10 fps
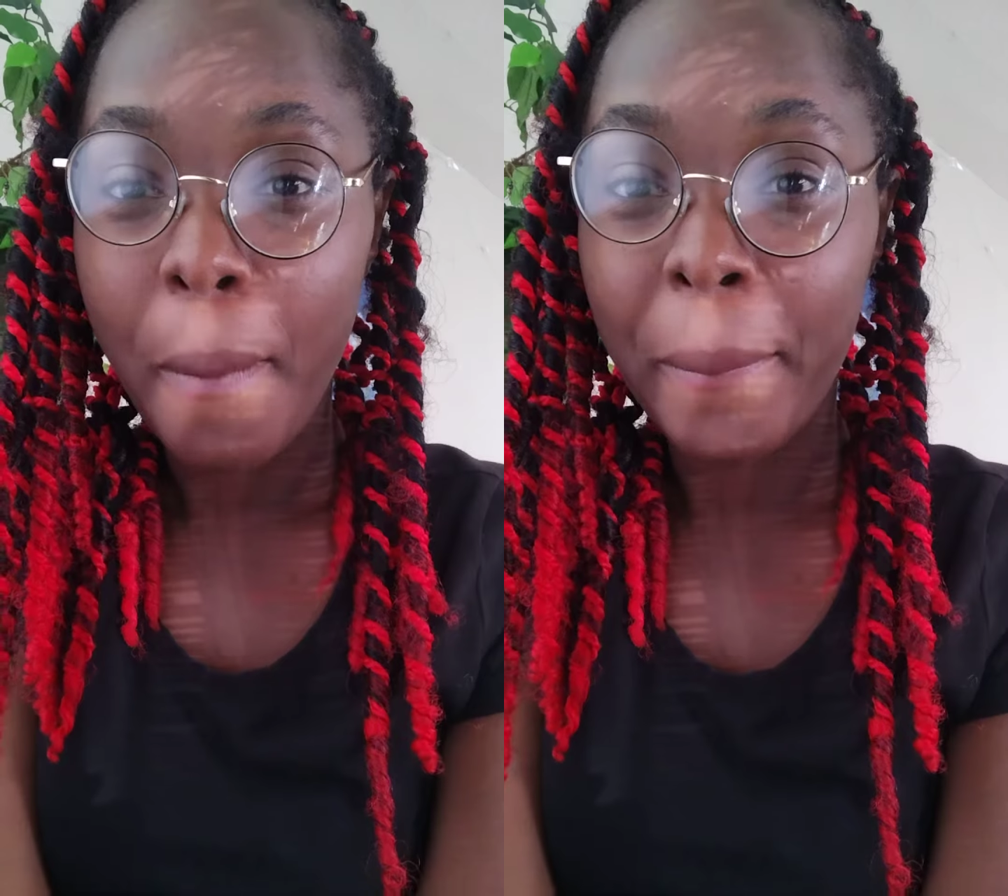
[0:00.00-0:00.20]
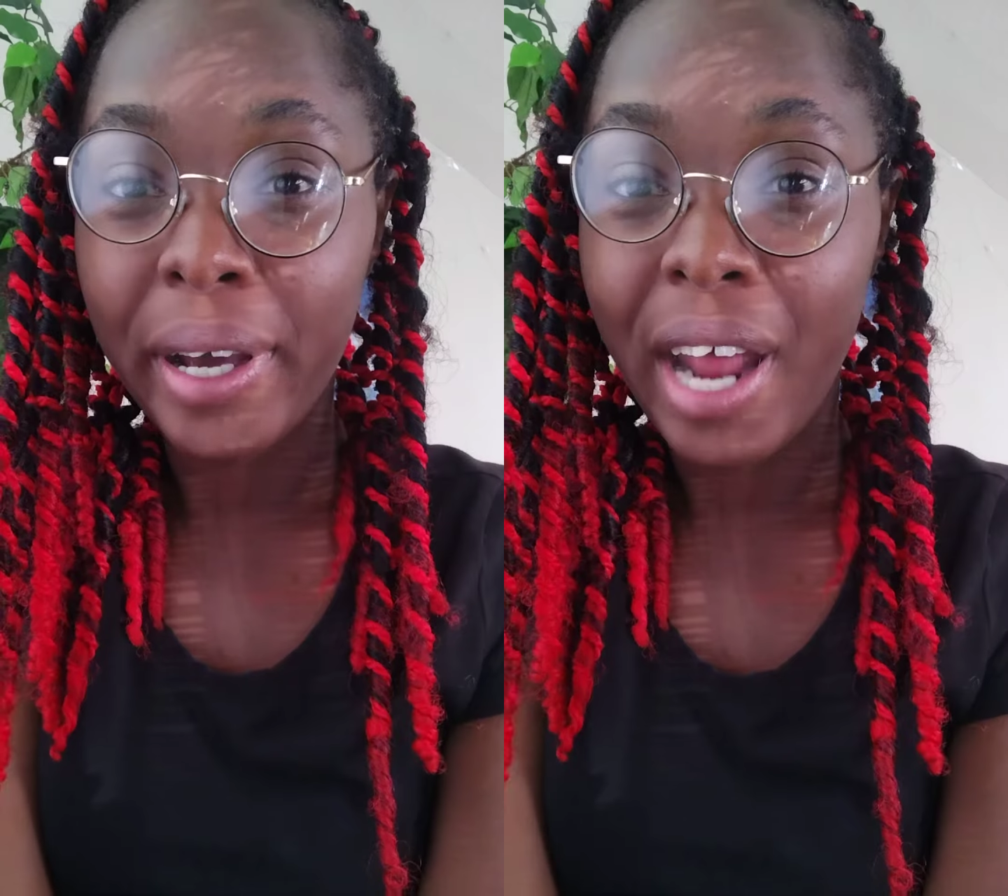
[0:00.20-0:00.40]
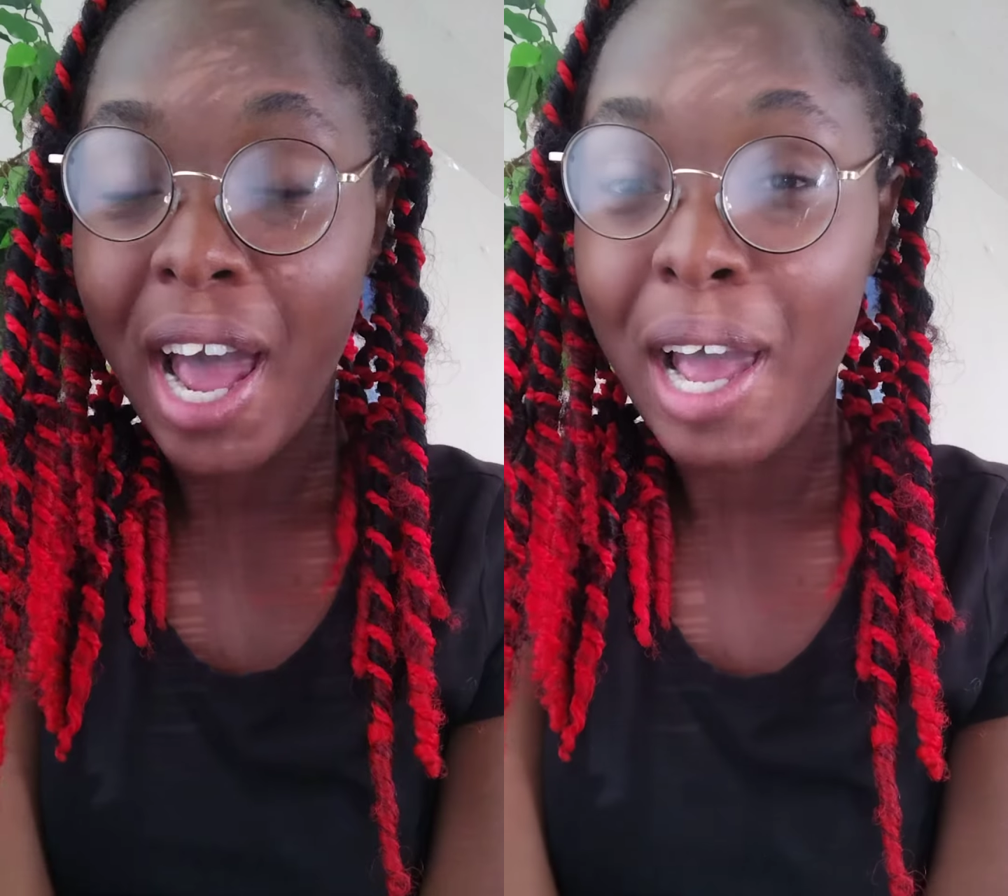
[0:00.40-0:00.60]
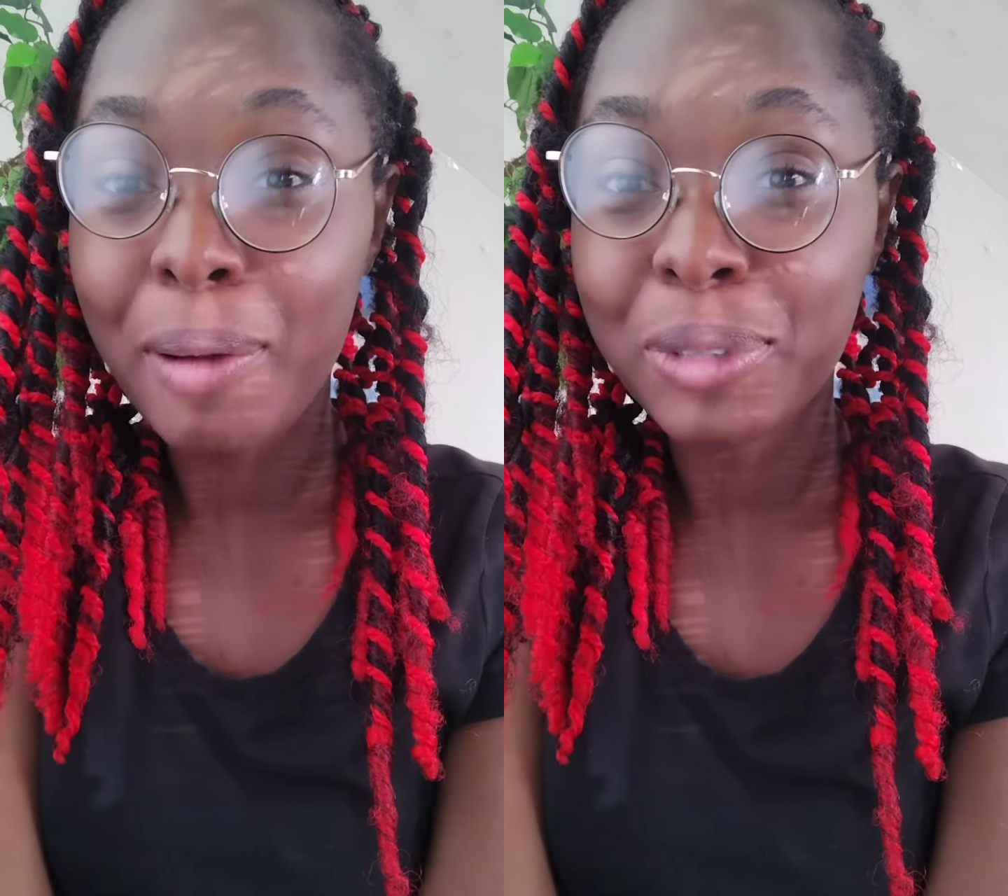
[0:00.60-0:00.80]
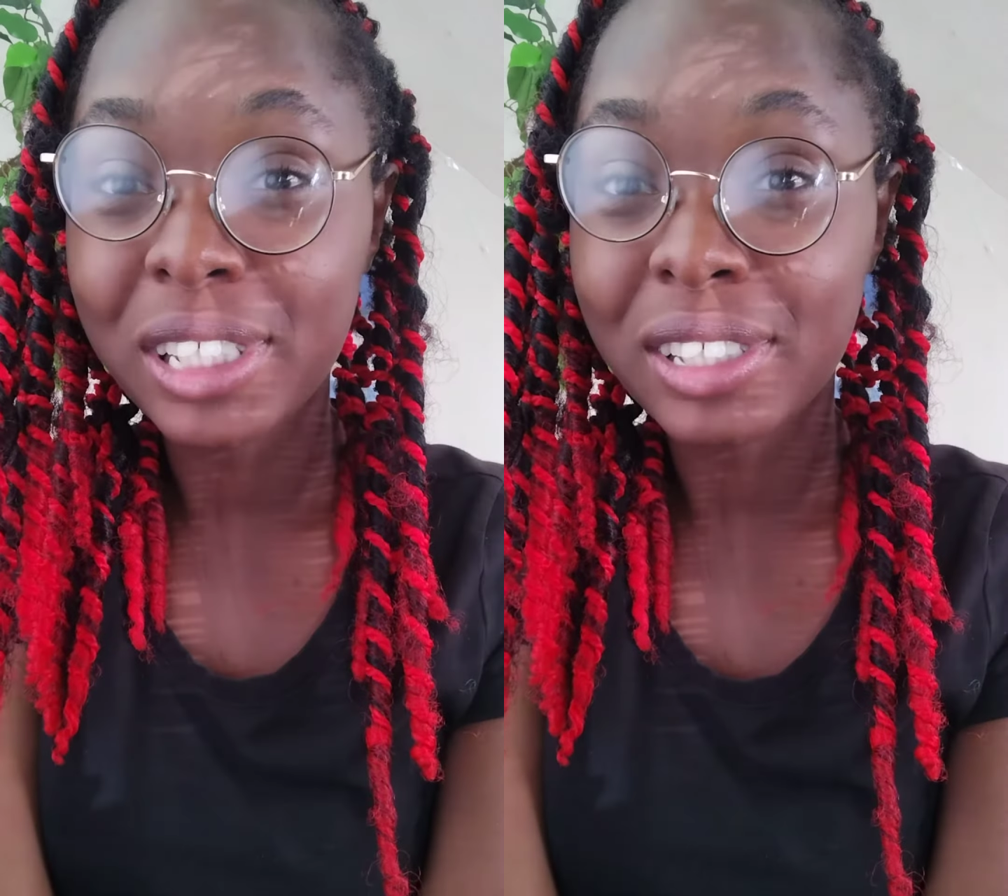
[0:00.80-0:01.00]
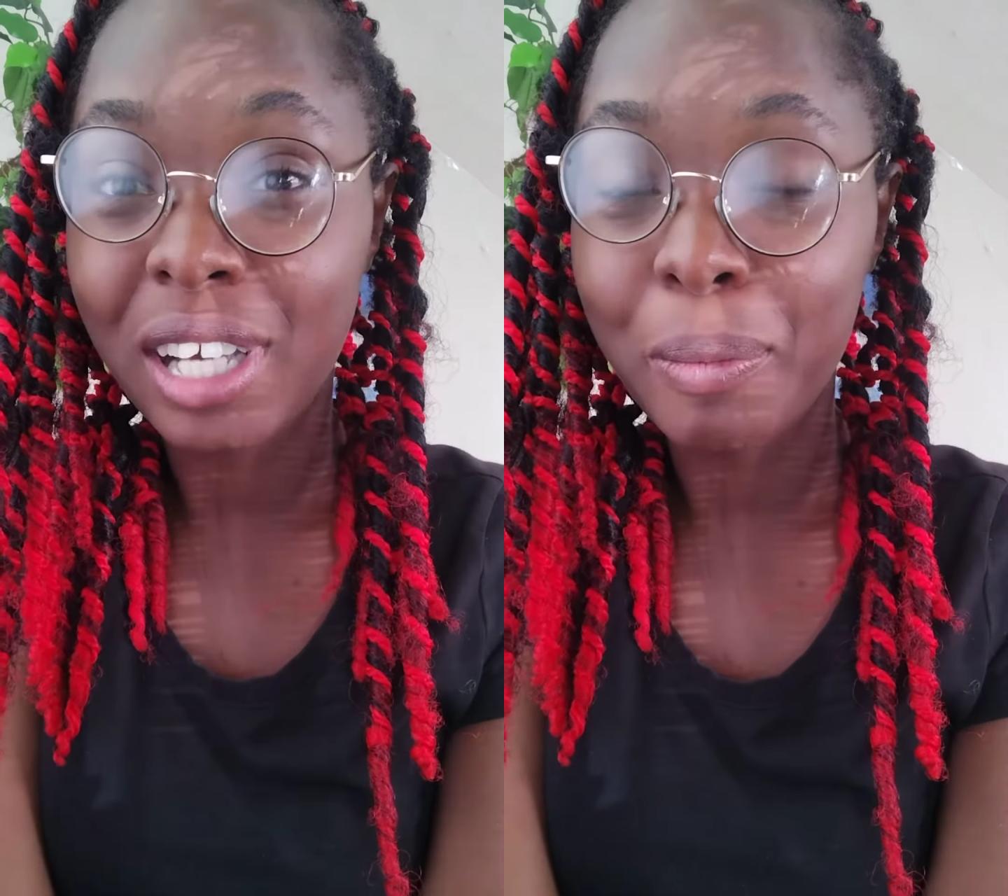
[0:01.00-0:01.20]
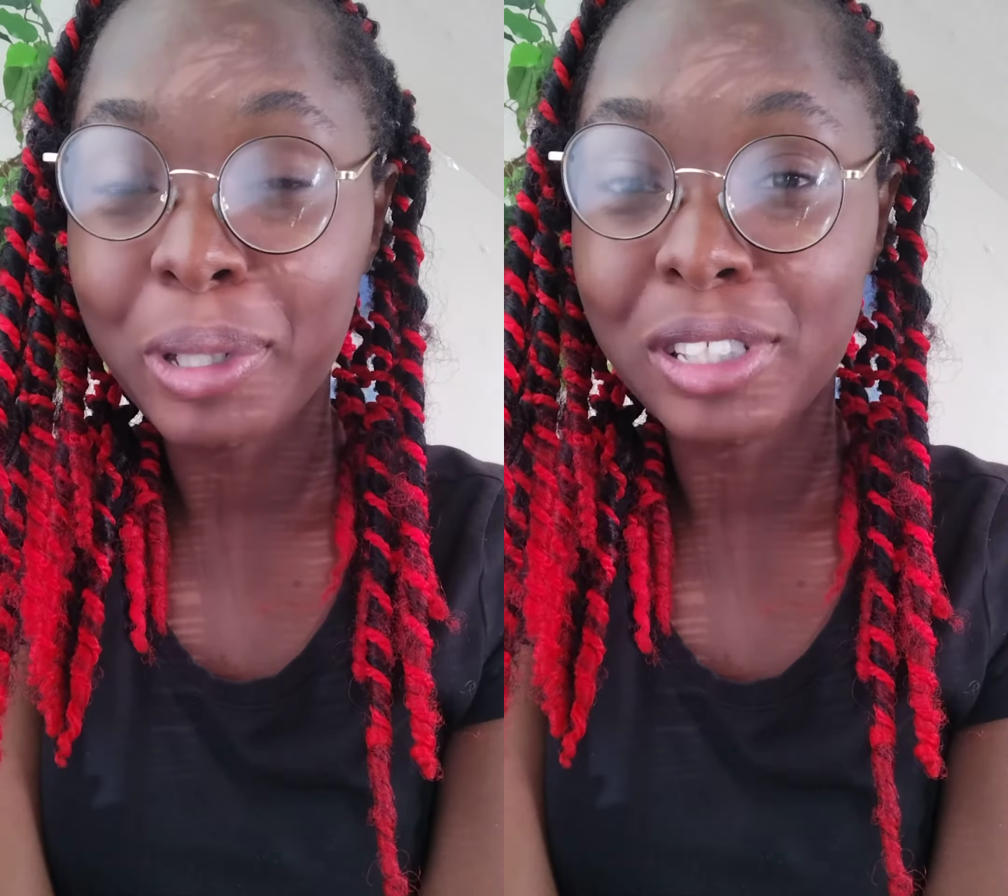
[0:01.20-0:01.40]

But I'm just coming